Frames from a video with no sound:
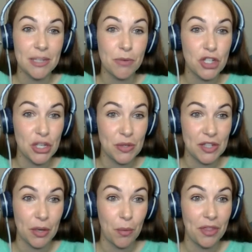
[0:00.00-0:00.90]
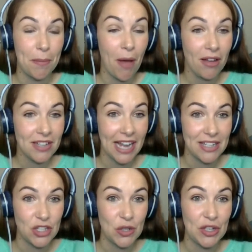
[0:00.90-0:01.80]
as a producer with the
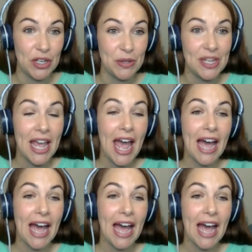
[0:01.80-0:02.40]
podcast studios